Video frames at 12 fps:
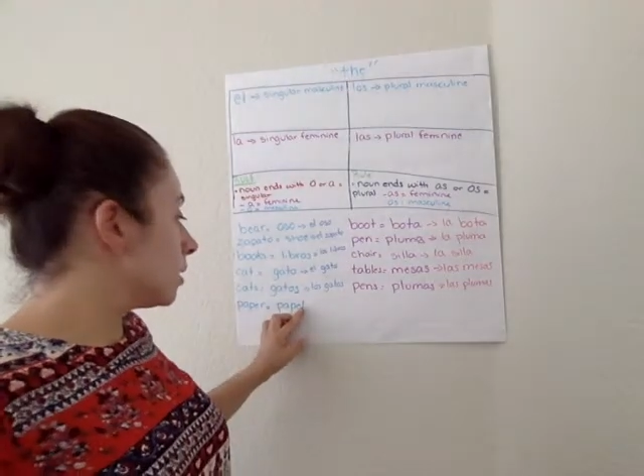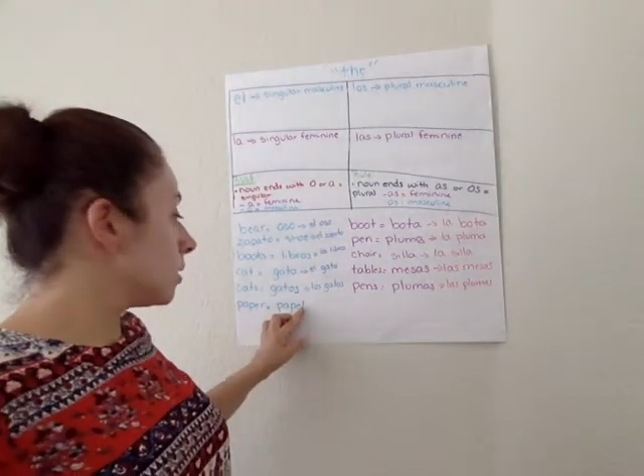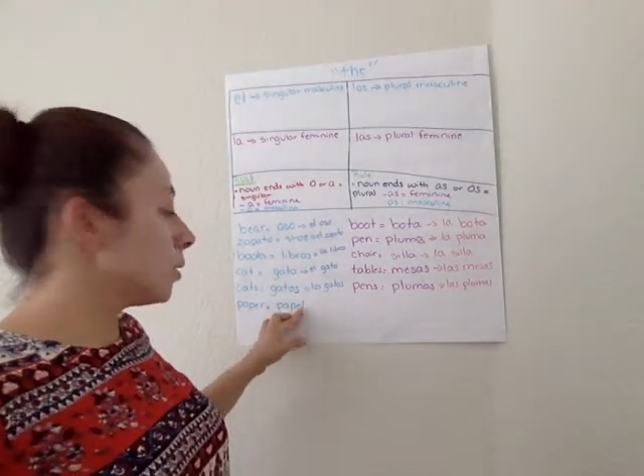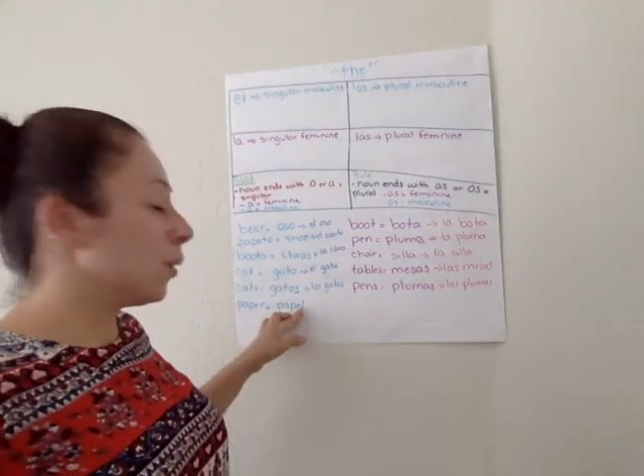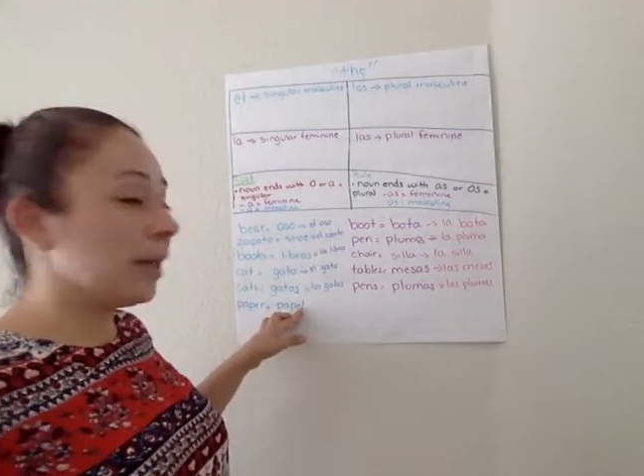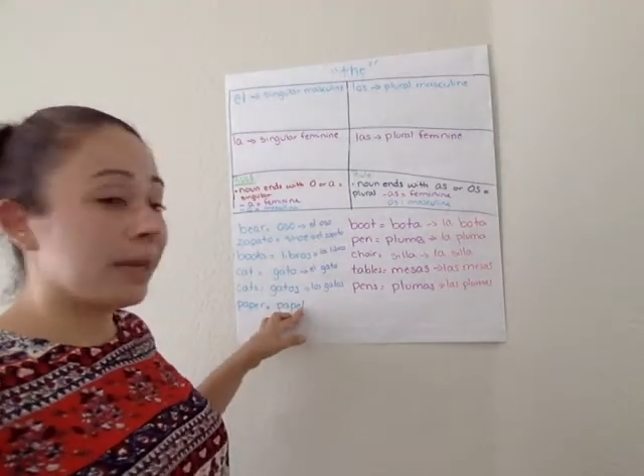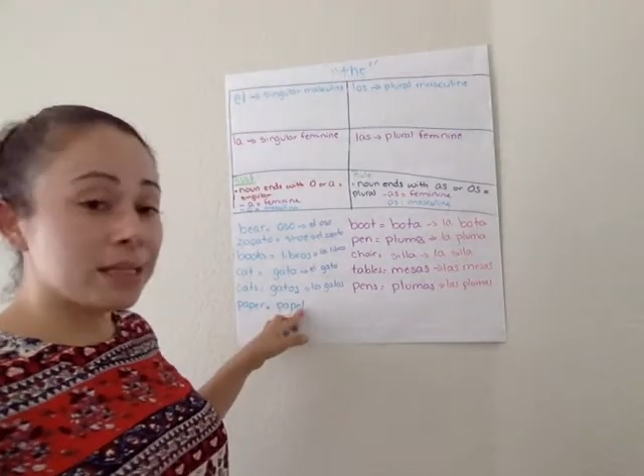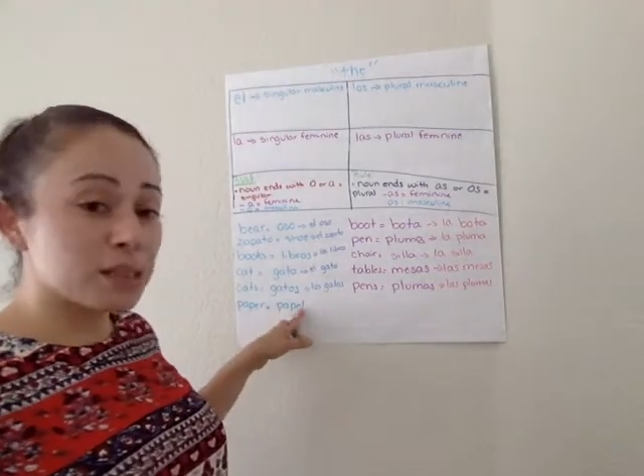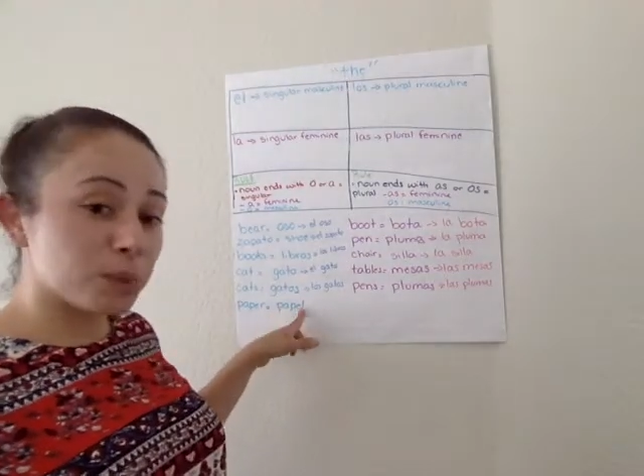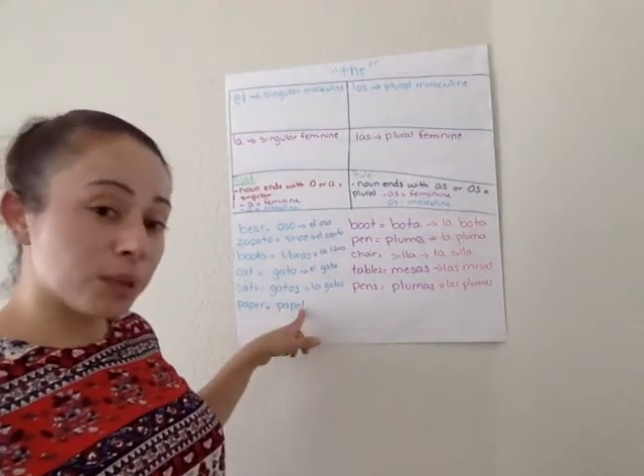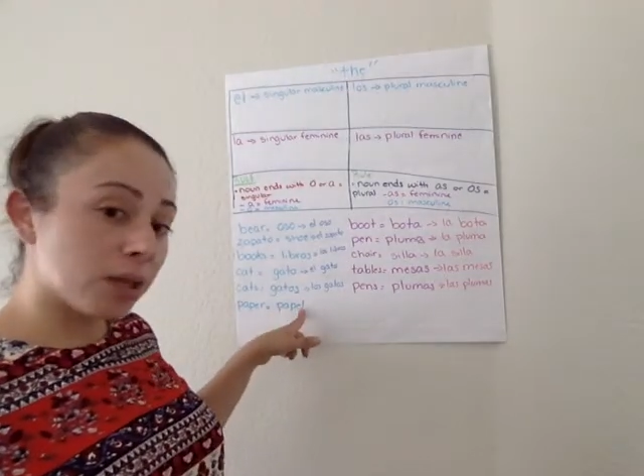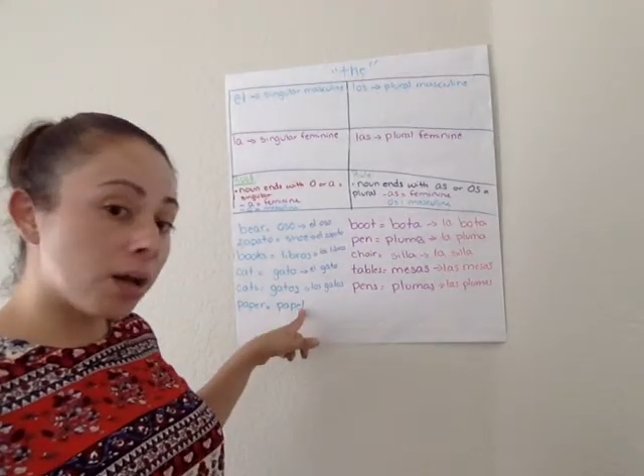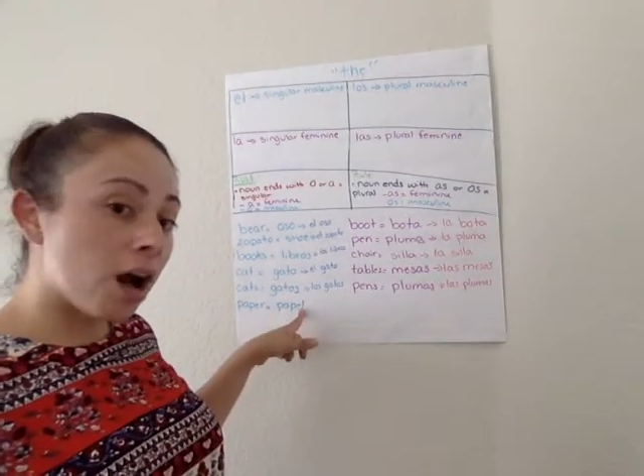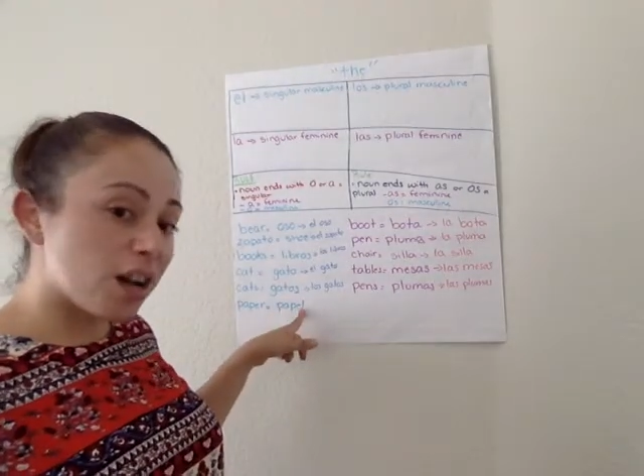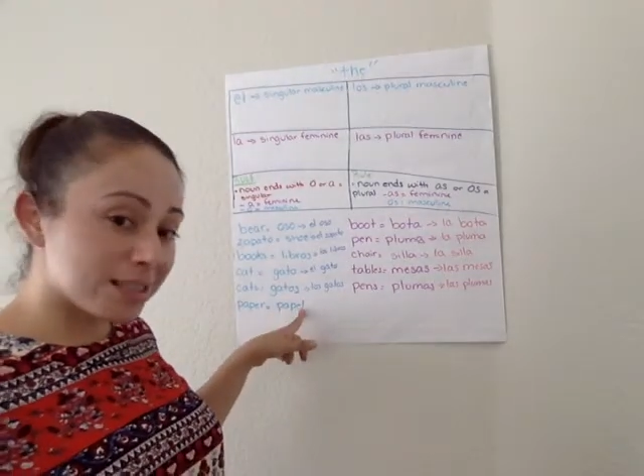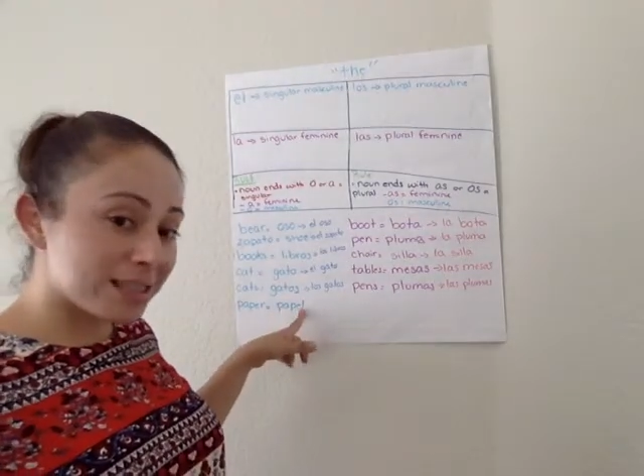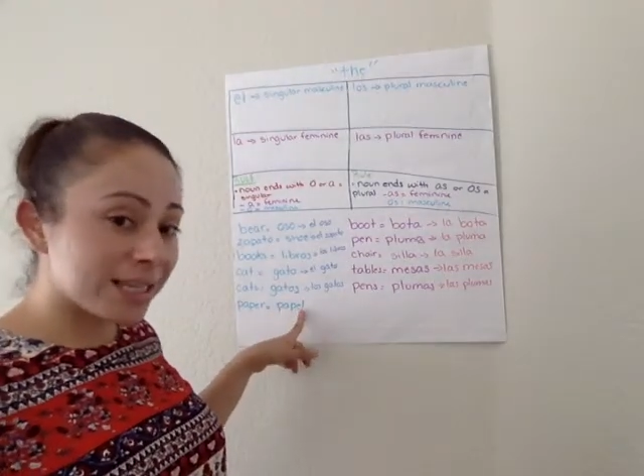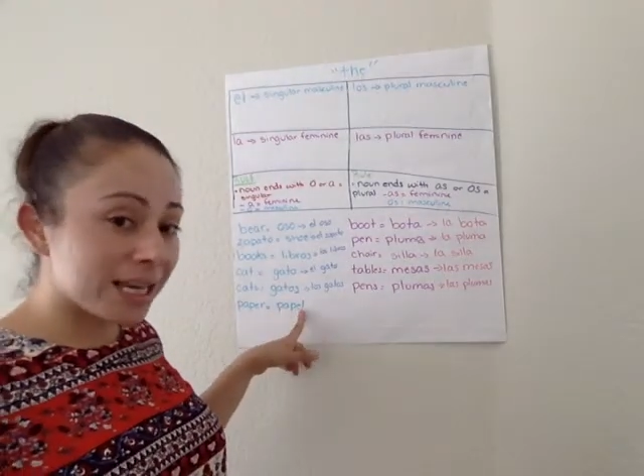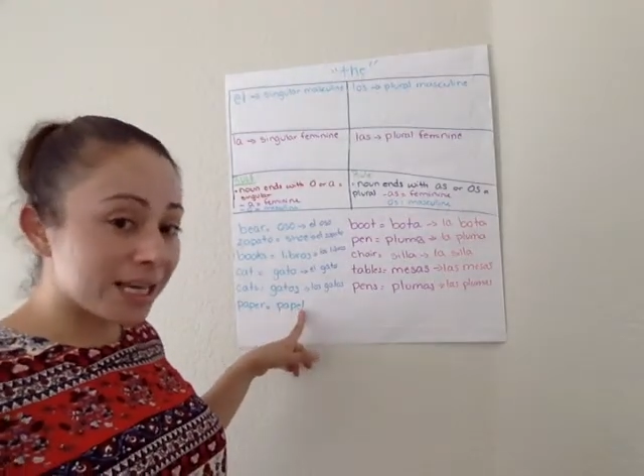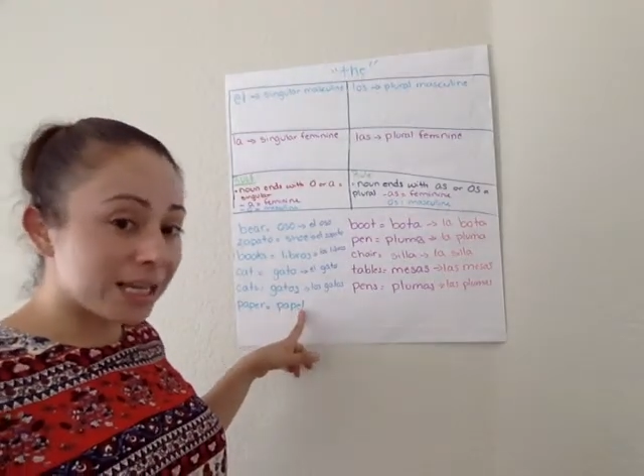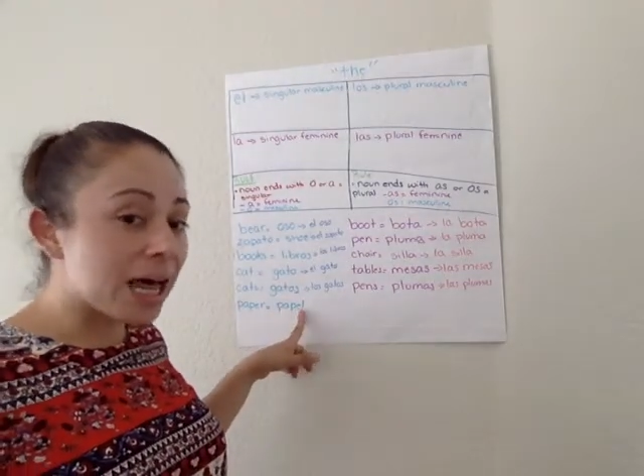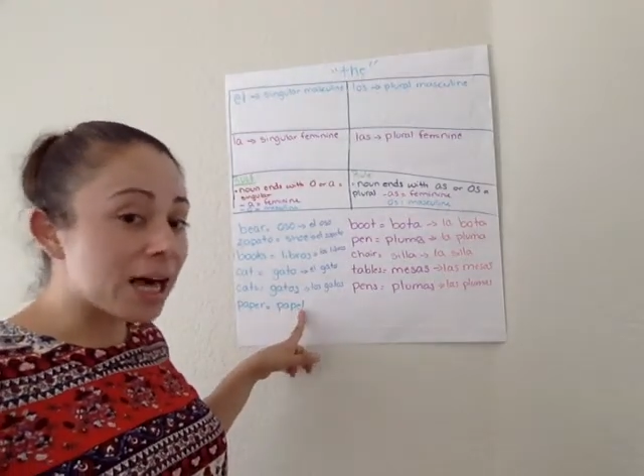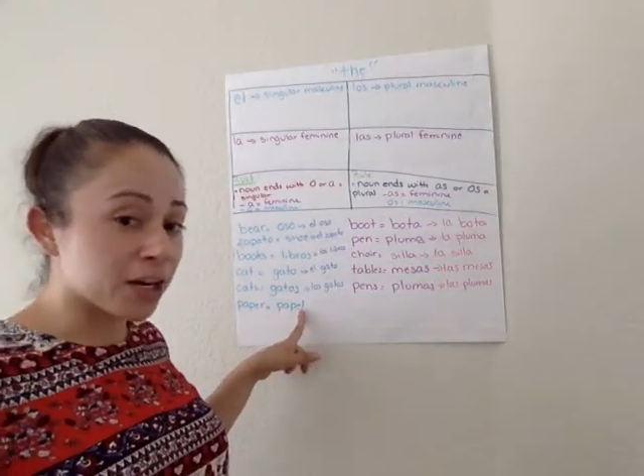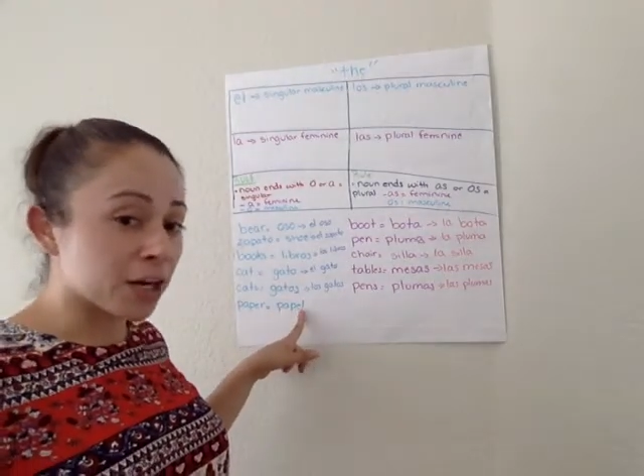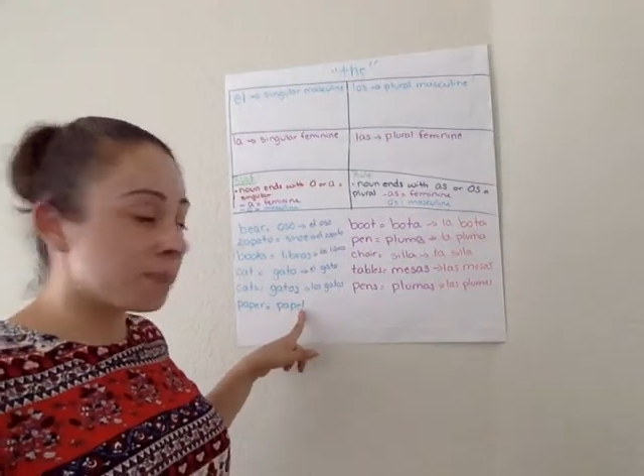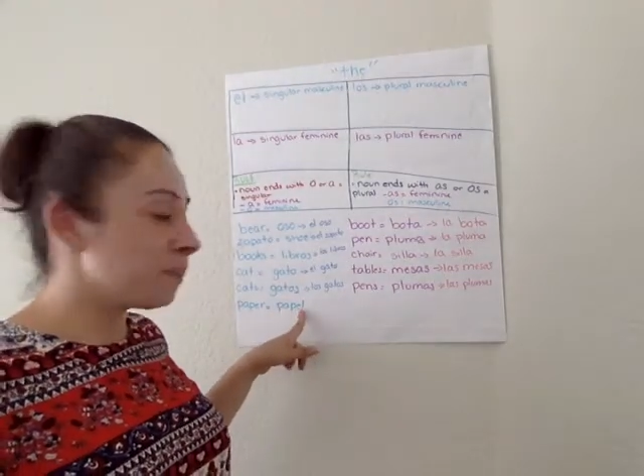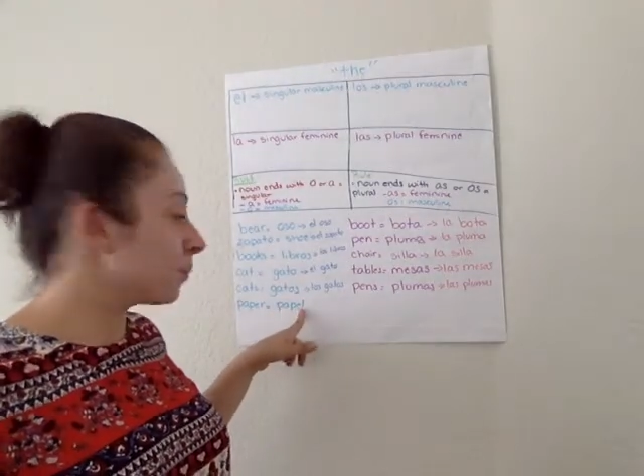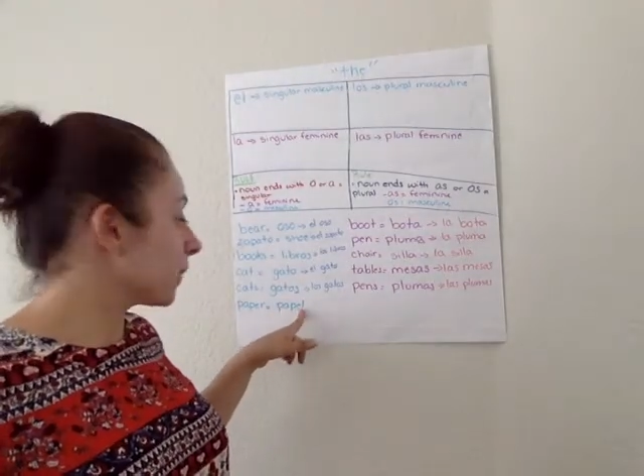So it ends with the consonant letter.